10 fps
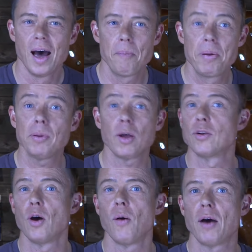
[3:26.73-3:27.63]
And people
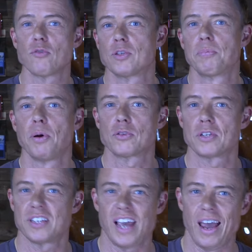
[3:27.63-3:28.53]
don't know how it's supposed
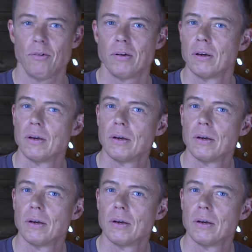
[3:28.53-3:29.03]
to sound.